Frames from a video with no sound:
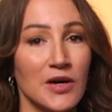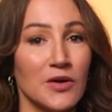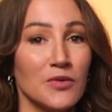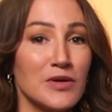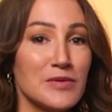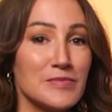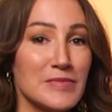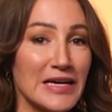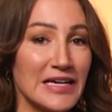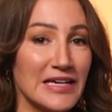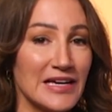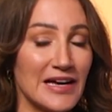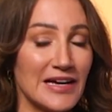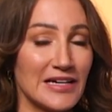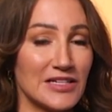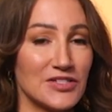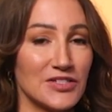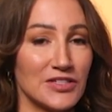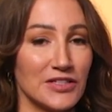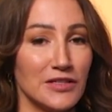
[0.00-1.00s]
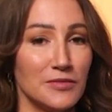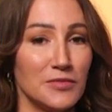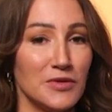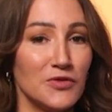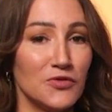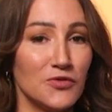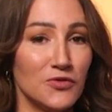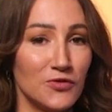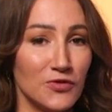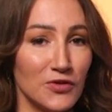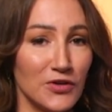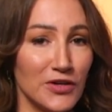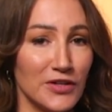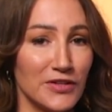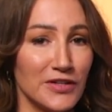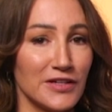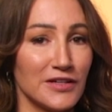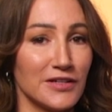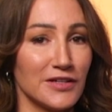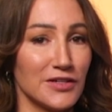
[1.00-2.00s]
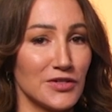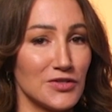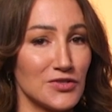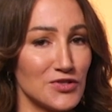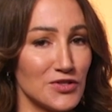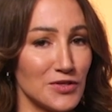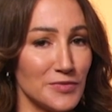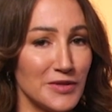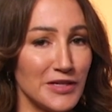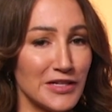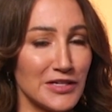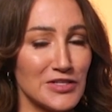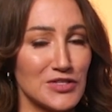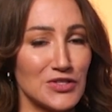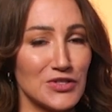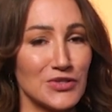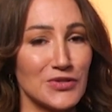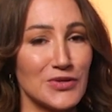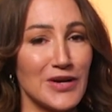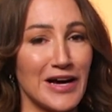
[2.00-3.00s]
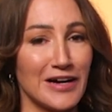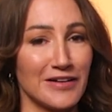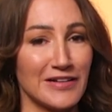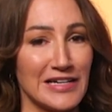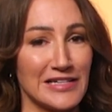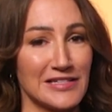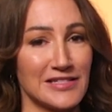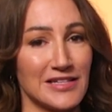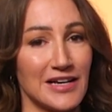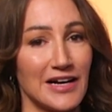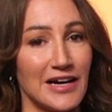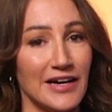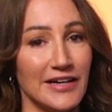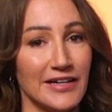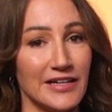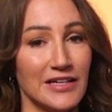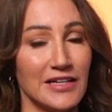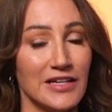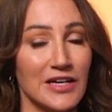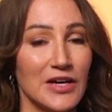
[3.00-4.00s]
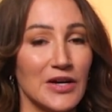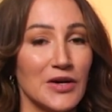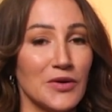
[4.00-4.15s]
we may actually be further contributing to our anxiety